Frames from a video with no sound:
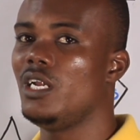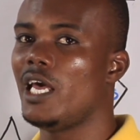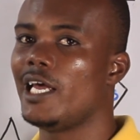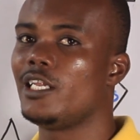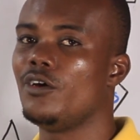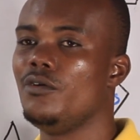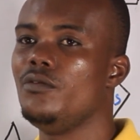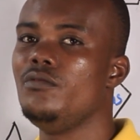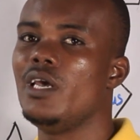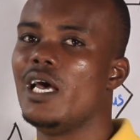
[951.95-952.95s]

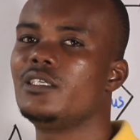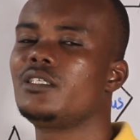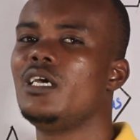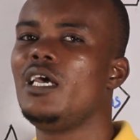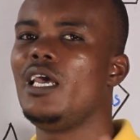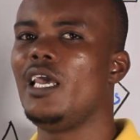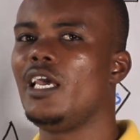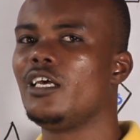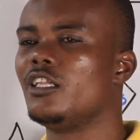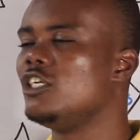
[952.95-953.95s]
N-E-U-S,
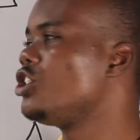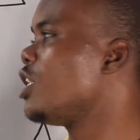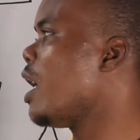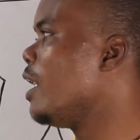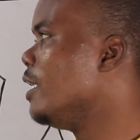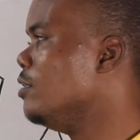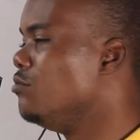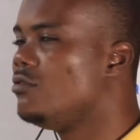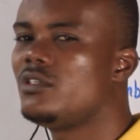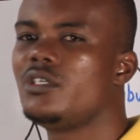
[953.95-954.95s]
English
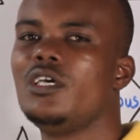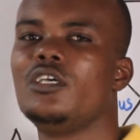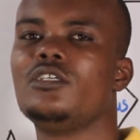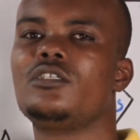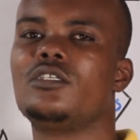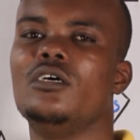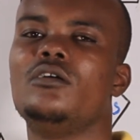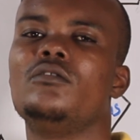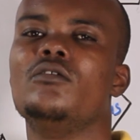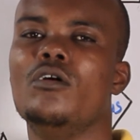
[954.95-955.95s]
Aneus.
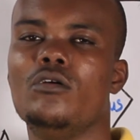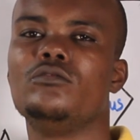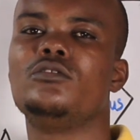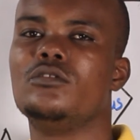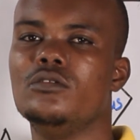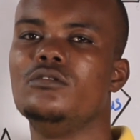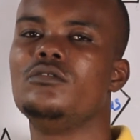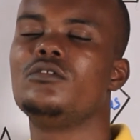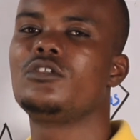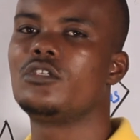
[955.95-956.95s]
So go to
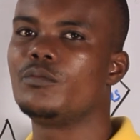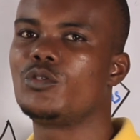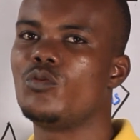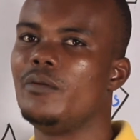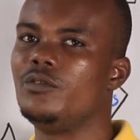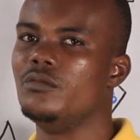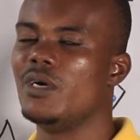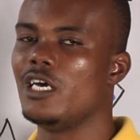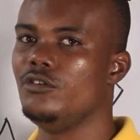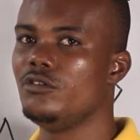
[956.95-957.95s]
subscribe to
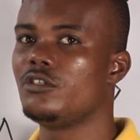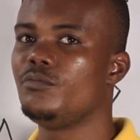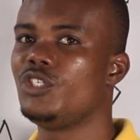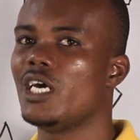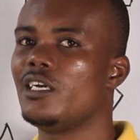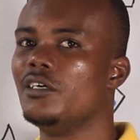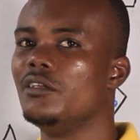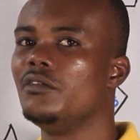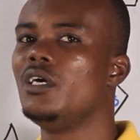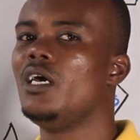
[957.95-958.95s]
my YouTube
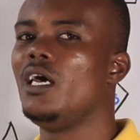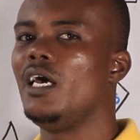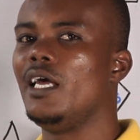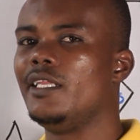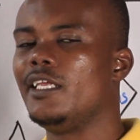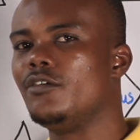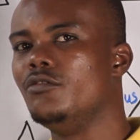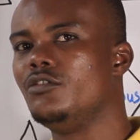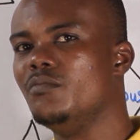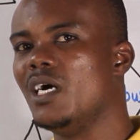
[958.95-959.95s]
channel and then go
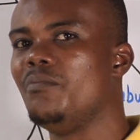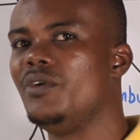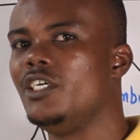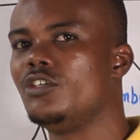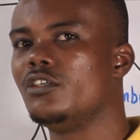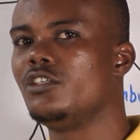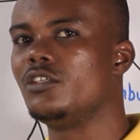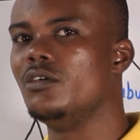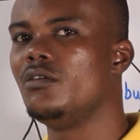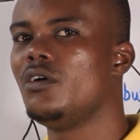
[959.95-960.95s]
to my page also